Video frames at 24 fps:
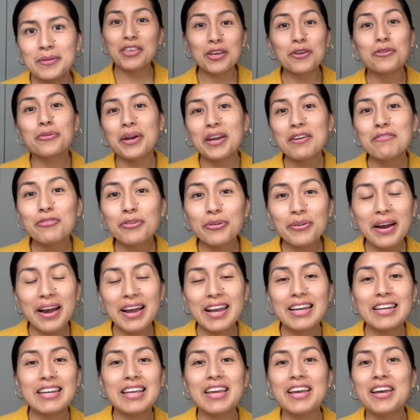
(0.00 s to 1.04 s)
The great
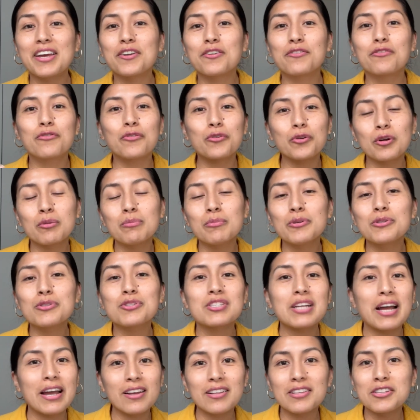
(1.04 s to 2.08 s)
variety and affordable
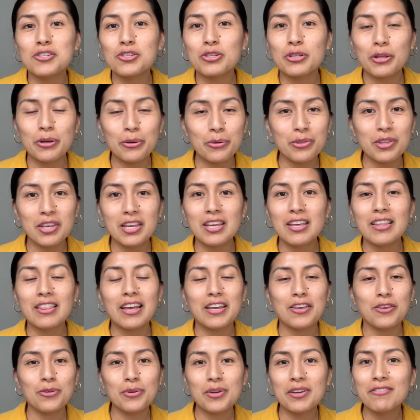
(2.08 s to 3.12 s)
stylish clothing
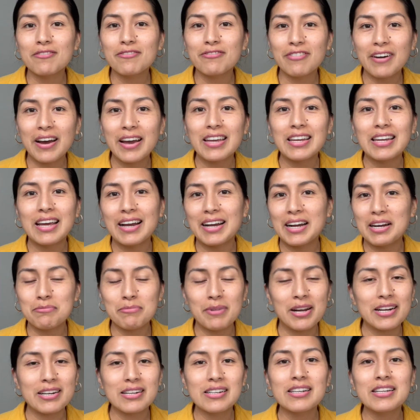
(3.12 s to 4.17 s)
that you can find at
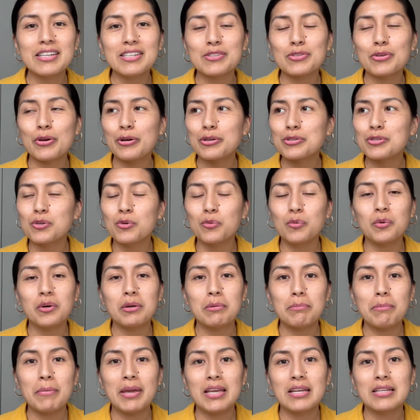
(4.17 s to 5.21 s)
Gamarra is also
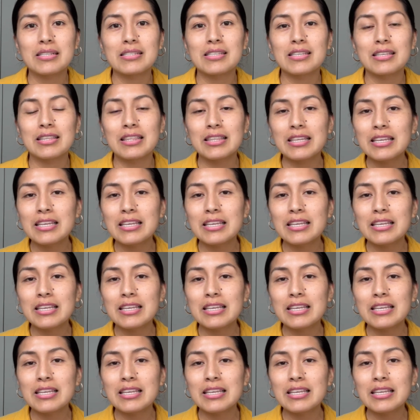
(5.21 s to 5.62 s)
what makes